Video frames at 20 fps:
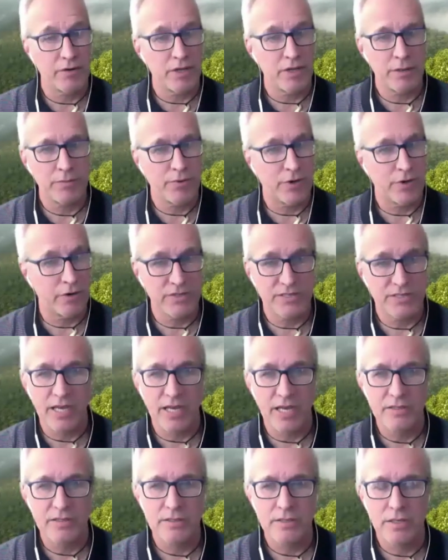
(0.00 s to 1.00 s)

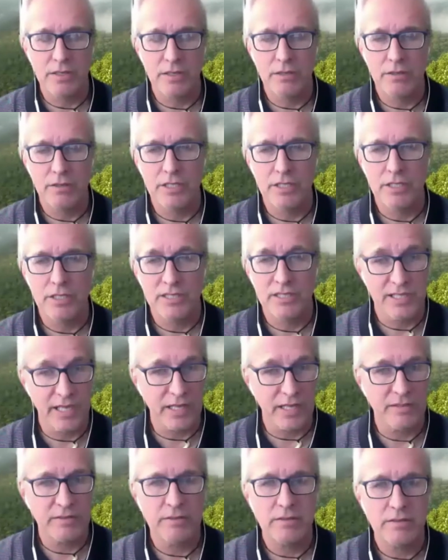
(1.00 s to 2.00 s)
parasites,
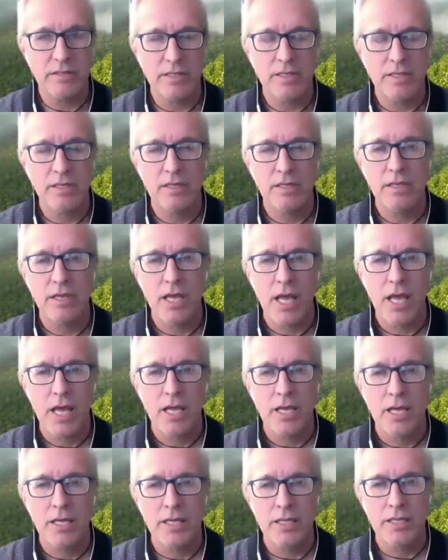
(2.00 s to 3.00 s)
insects.
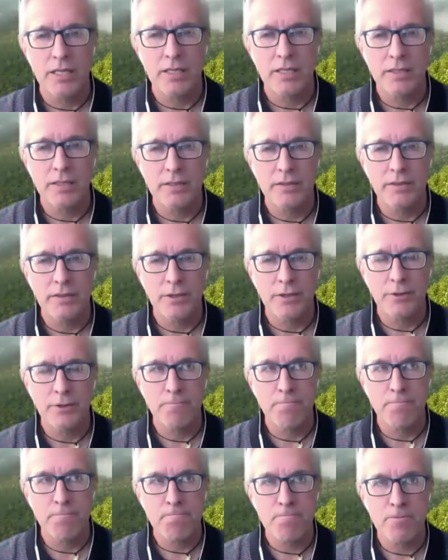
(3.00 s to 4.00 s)
And
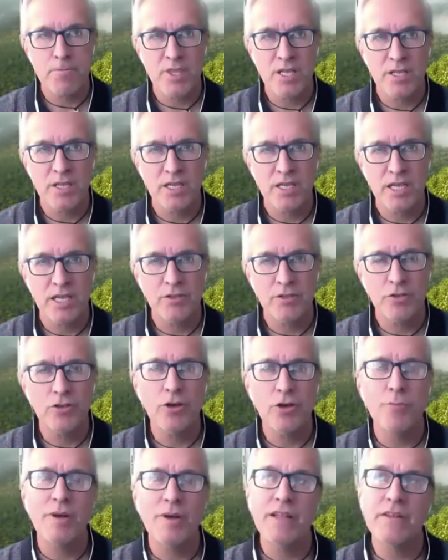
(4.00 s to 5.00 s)
I don't know
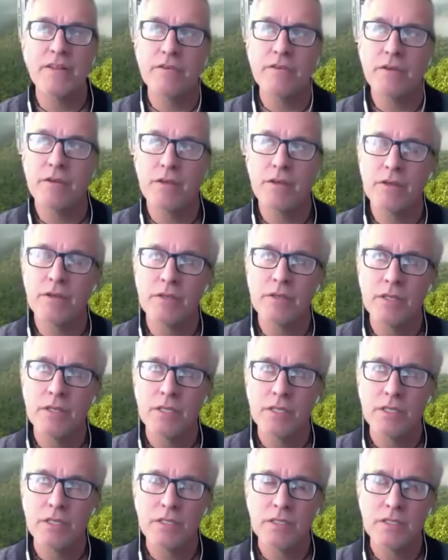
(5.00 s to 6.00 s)
about
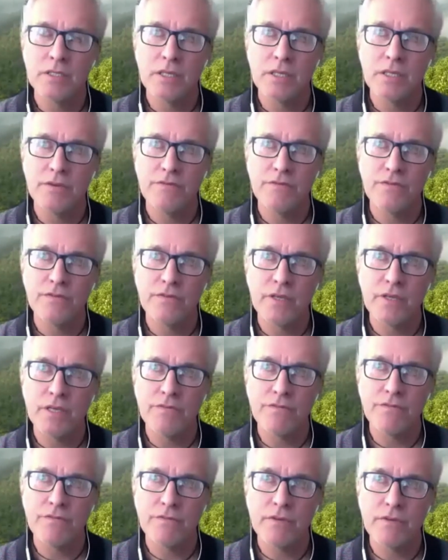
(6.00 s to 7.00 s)
if
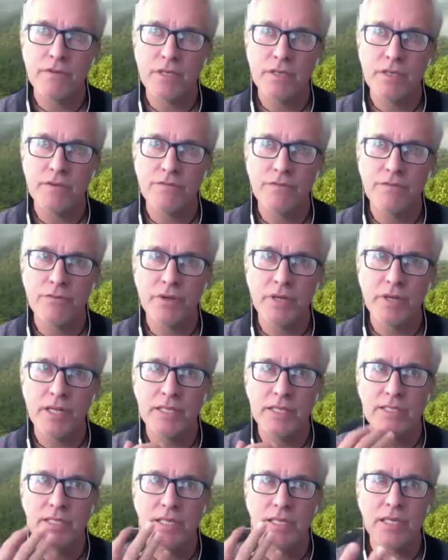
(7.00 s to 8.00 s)
really
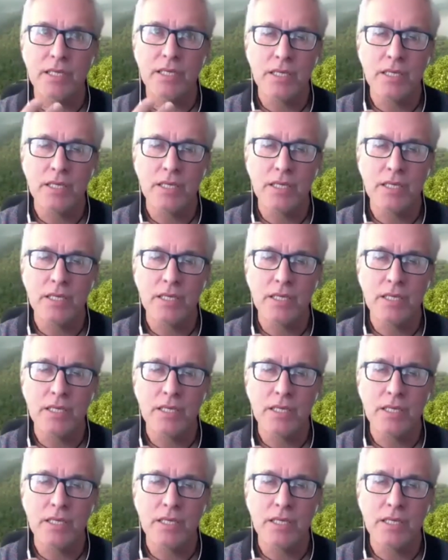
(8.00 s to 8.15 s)
they